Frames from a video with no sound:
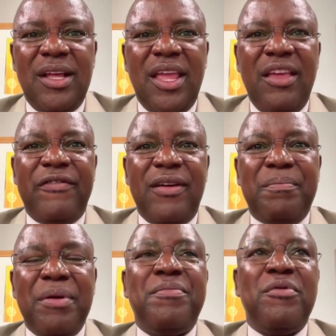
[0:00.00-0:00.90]
if
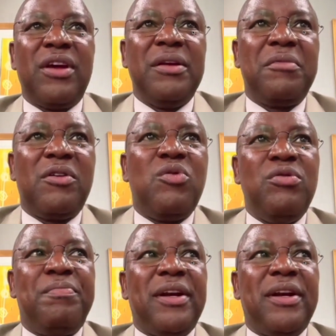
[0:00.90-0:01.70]
people could